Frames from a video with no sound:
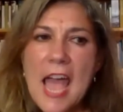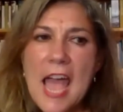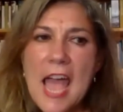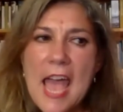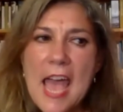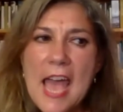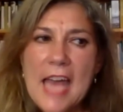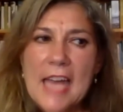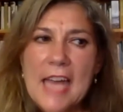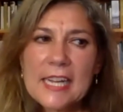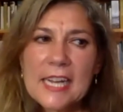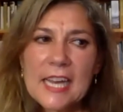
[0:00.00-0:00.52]

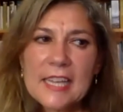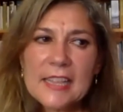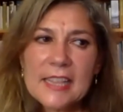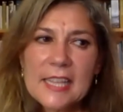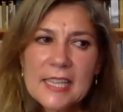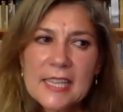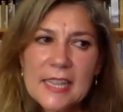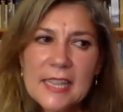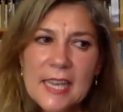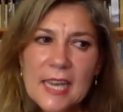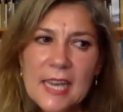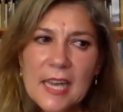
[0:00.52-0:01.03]
And I
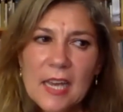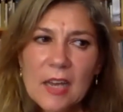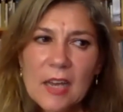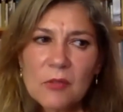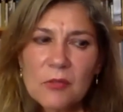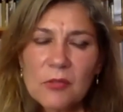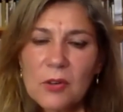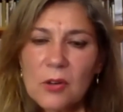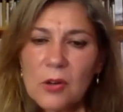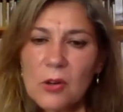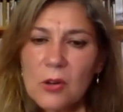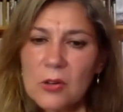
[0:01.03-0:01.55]
think that
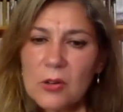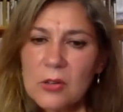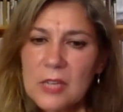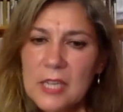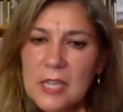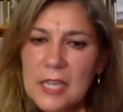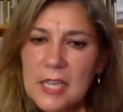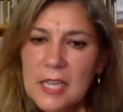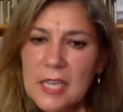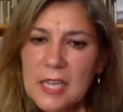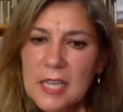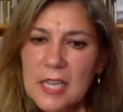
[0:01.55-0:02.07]

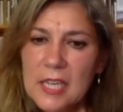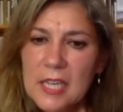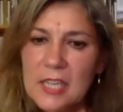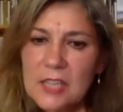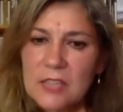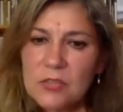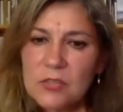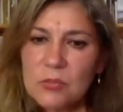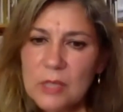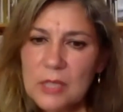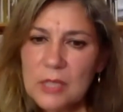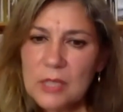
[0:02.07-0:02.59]
Farocki
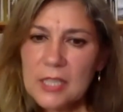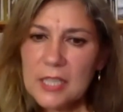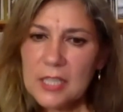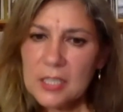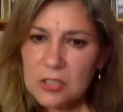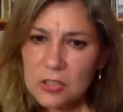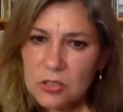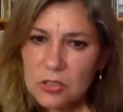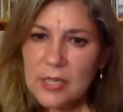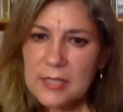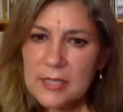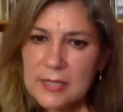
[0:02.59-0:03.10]
is really
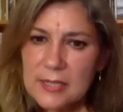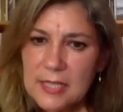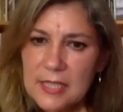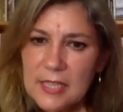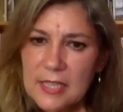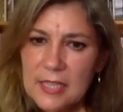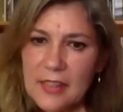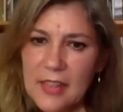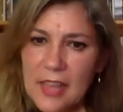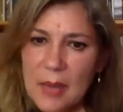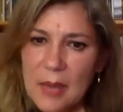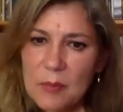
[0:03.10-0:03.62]
interested
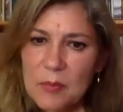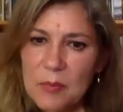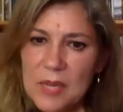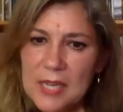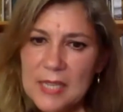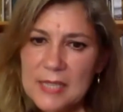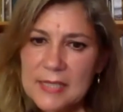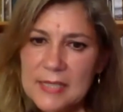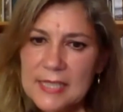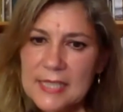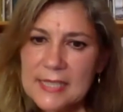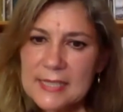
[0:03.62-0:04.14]
in that
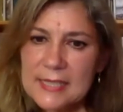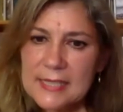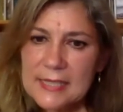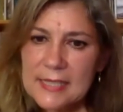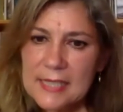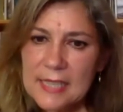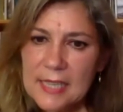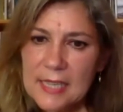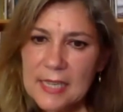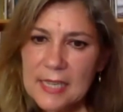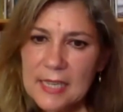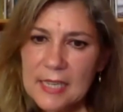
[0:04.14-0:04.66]
because he
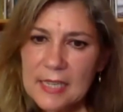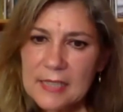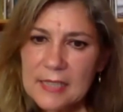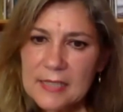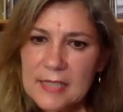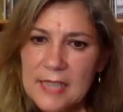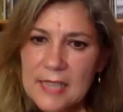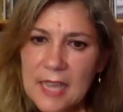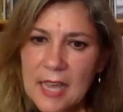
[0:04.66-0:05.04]
sees